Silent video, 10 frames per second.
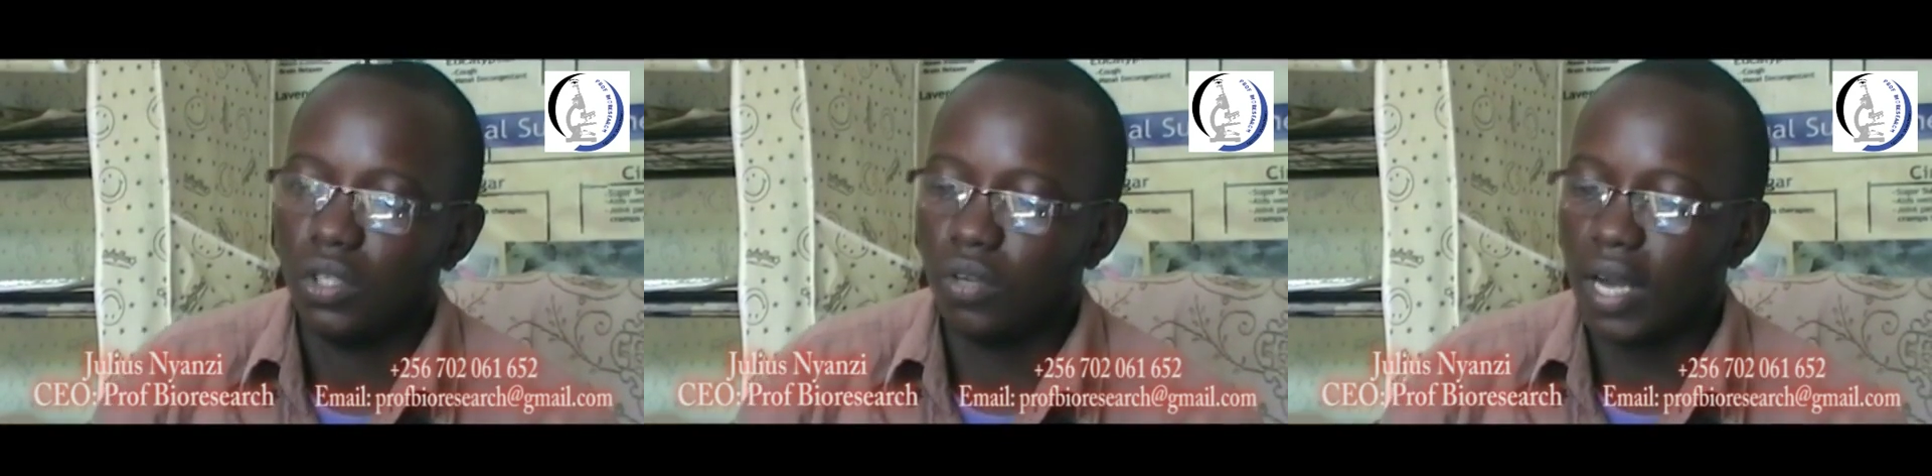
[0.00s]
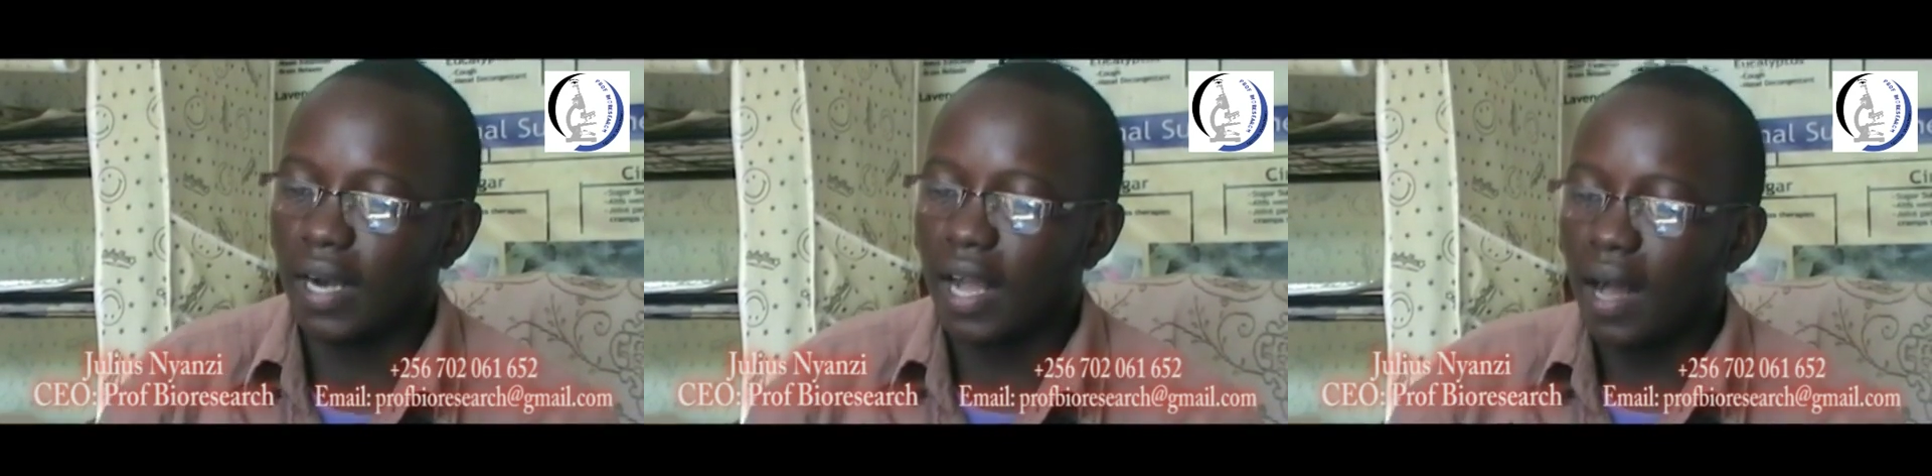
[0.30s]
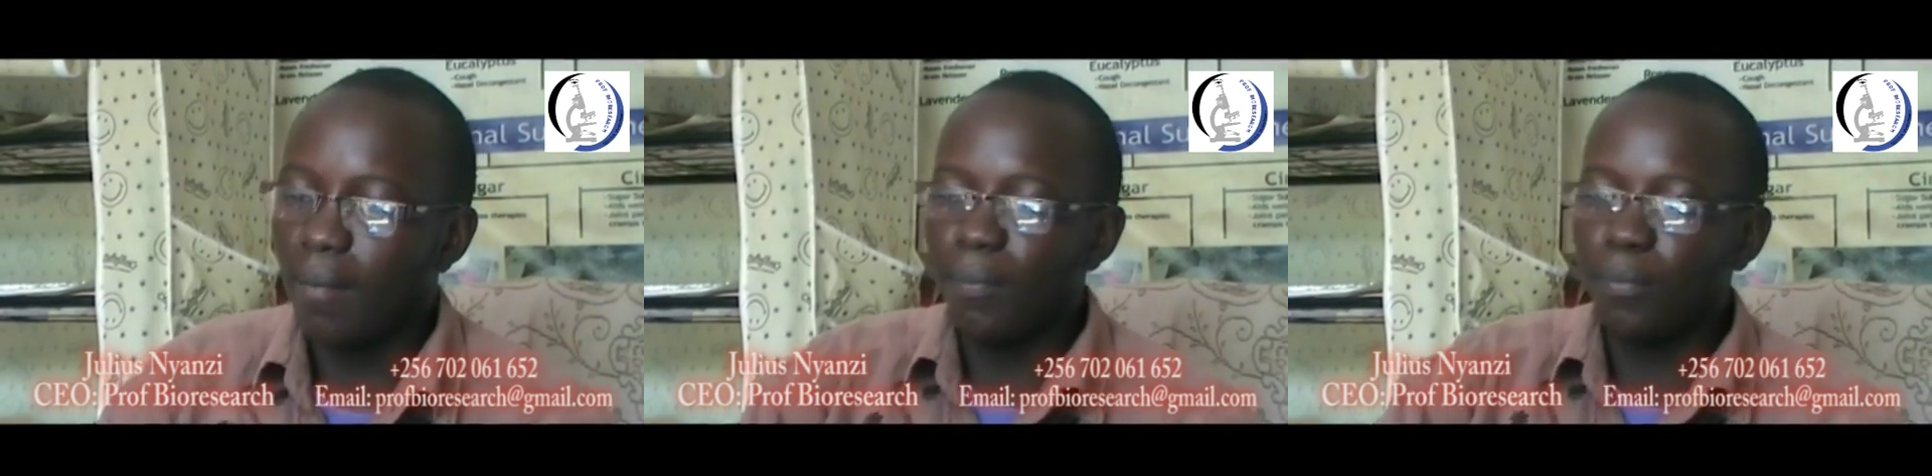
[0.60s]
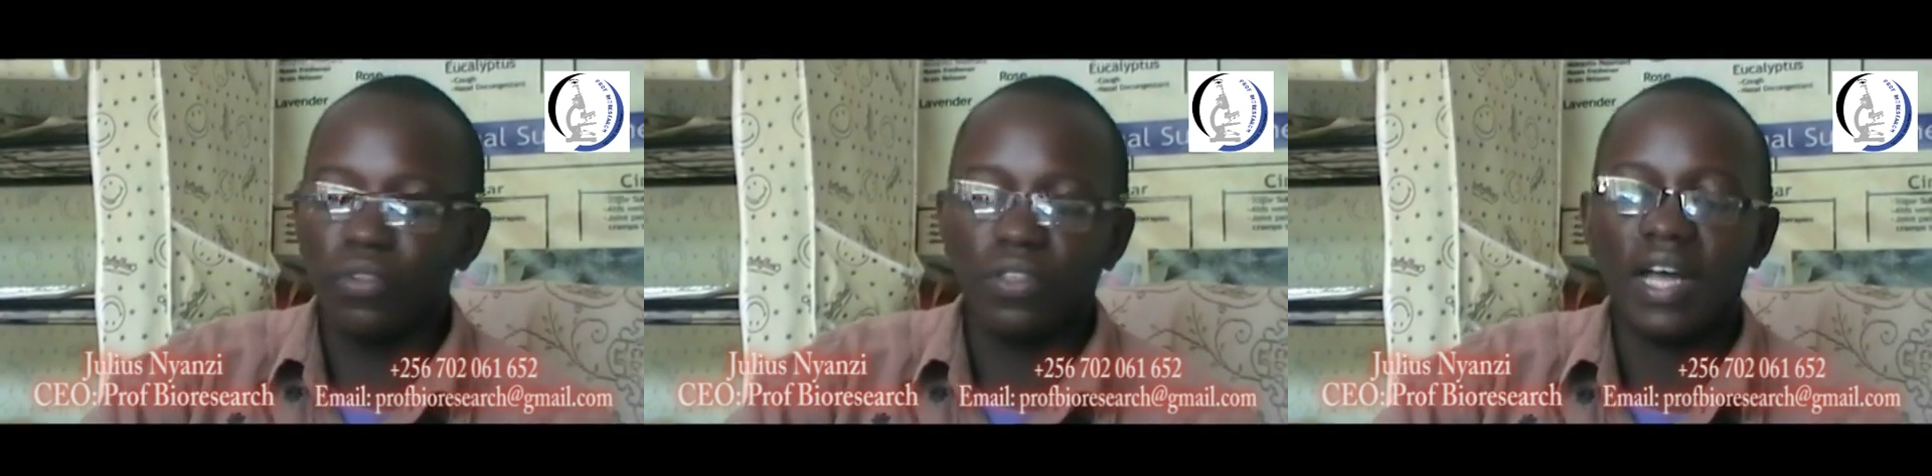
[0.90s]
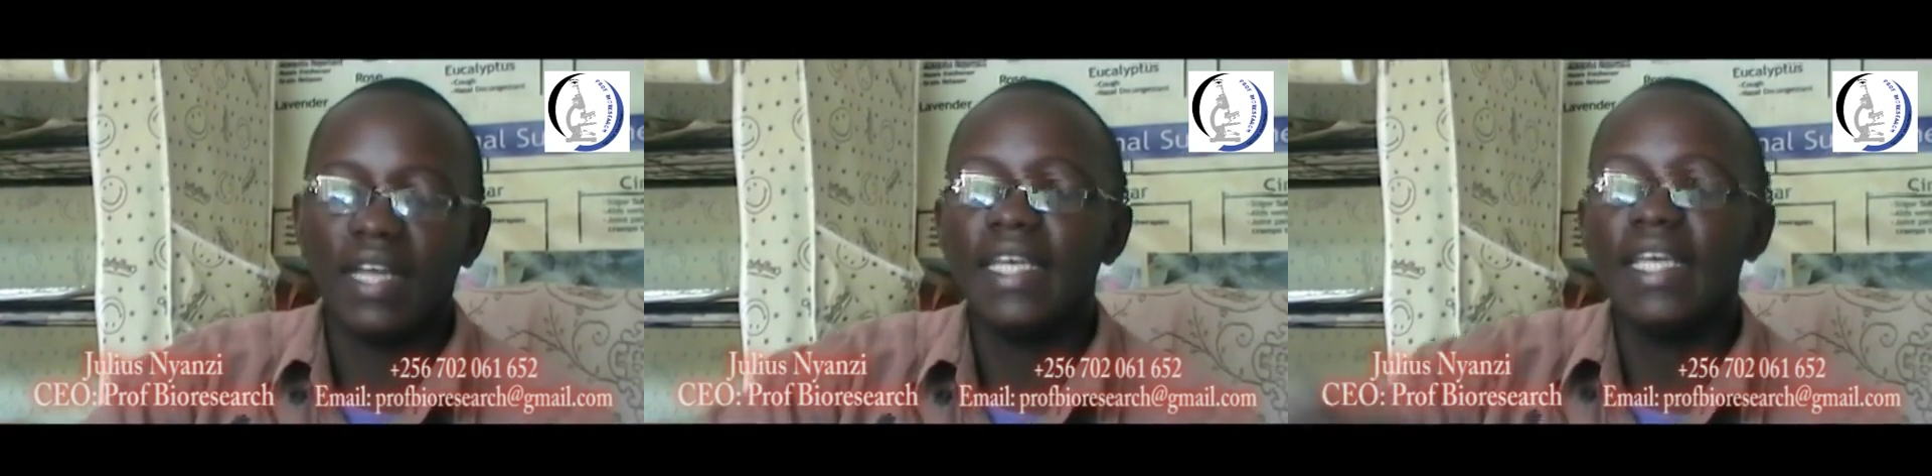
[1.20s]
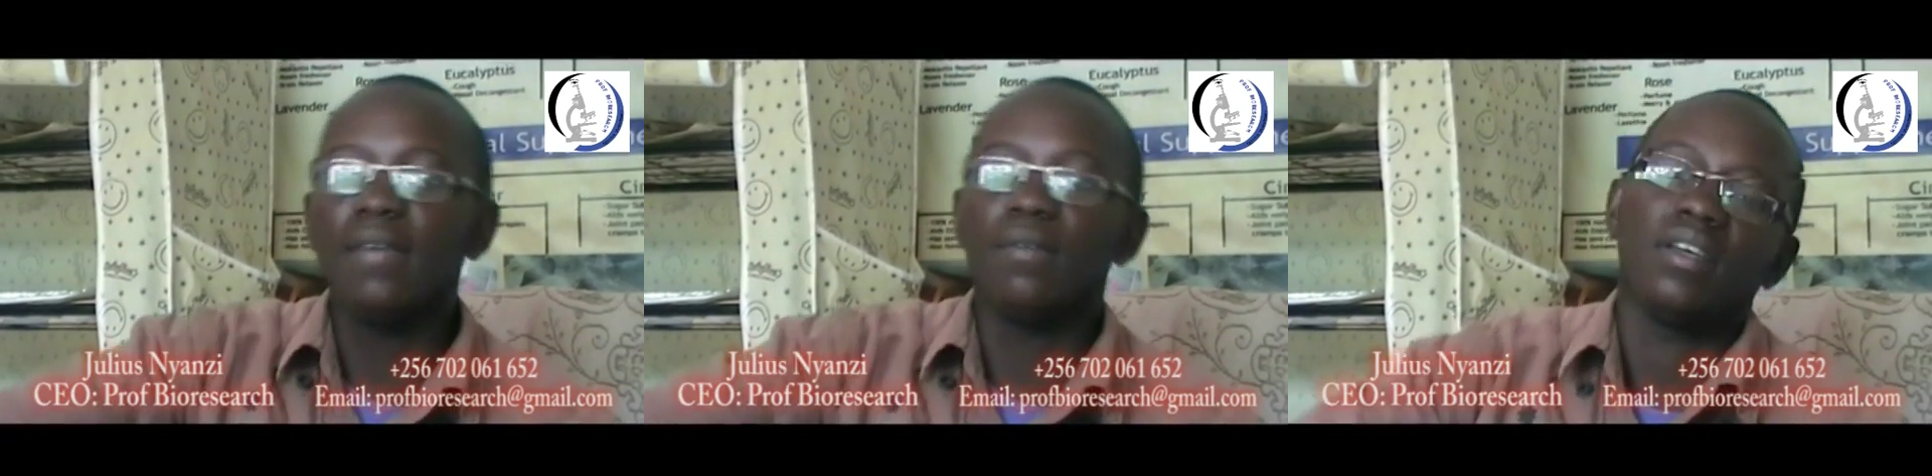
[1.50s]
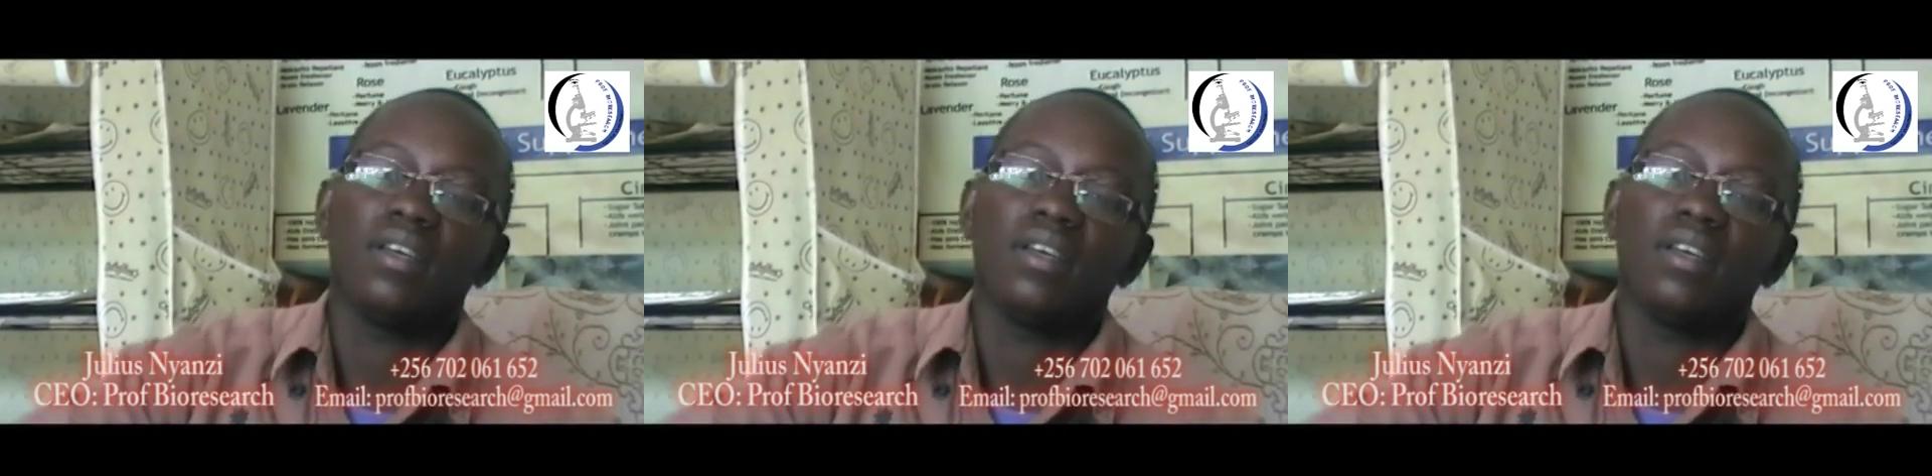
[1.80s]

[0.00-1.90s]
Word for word: you can come up with an e